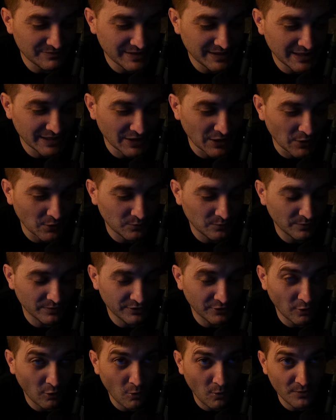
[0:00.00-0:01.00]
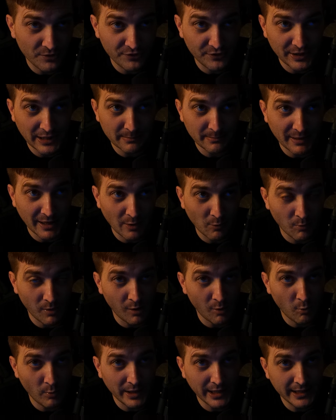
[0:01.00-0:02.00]
you know the whole thing about
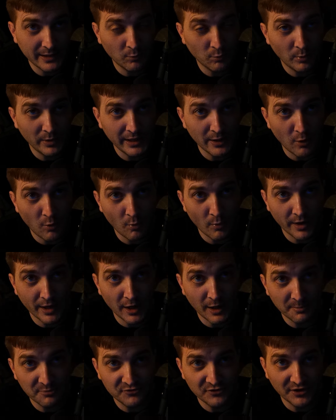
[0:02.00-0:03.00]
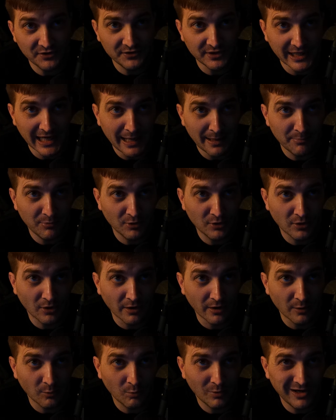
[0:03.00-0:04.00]
well we we don't want to upset the apple
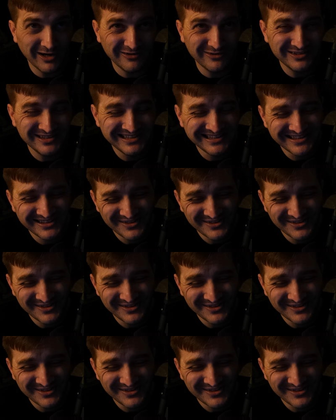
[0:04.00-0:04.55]
cart well